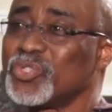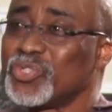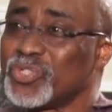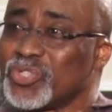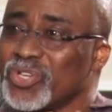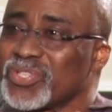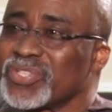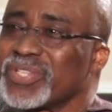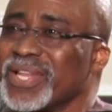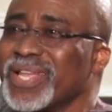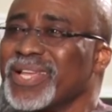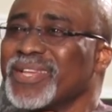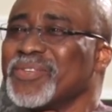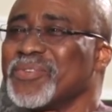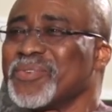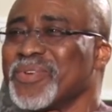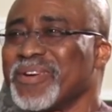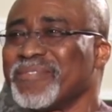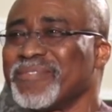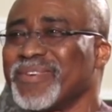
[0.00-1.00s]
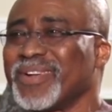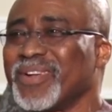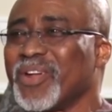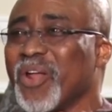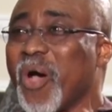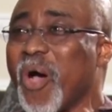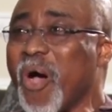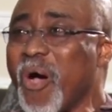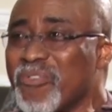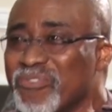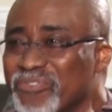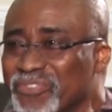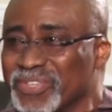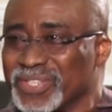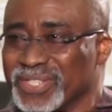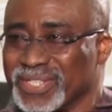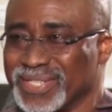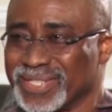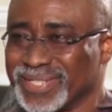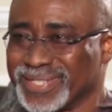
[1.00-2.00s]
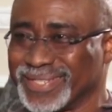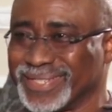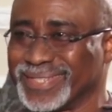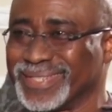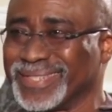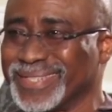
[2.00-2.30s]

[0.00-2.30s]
Just like you have an office,